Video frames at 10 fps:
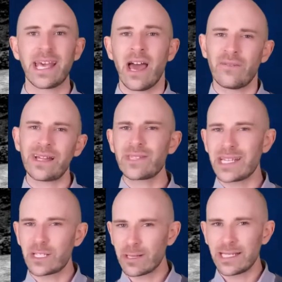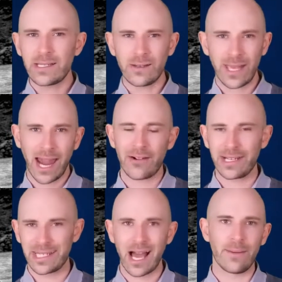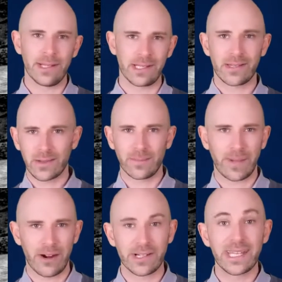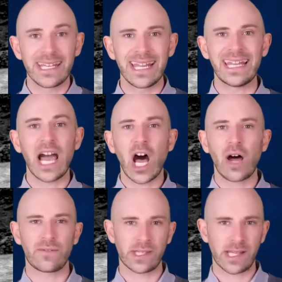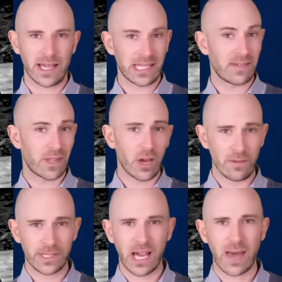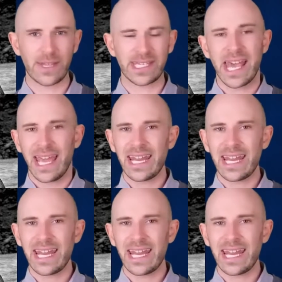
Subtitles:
found a 22-carat diamond, for comparison nearly half the size of the Hope diamond,